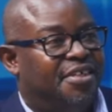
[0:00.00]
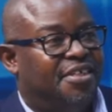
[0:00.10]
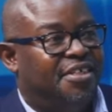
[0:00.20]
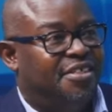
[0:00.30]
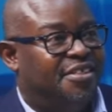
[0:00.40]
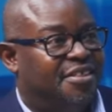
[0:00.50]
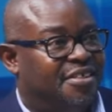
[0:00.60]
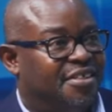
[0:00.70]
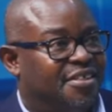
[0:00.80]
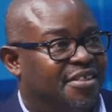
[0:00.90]
There's
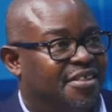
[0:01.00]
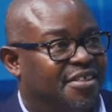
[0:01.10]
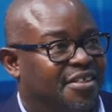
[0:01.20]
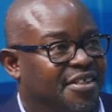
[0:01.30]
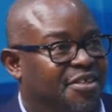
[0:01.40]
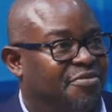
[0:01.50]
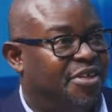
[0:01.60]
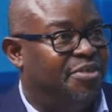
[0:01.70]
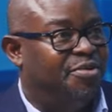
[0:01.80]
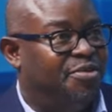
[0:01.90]
a
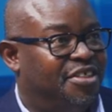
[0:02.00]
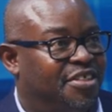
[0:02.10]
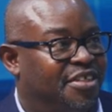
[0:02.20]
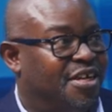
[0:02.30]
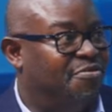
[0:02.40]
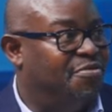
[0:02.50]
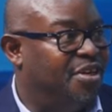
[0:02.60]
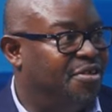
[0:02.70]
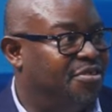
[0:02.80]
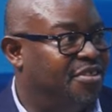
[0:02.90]
deliverable, which is the halfway
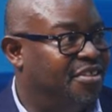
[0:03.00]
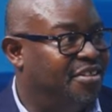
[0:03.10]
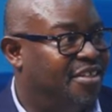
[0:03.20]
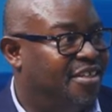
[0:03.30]
house.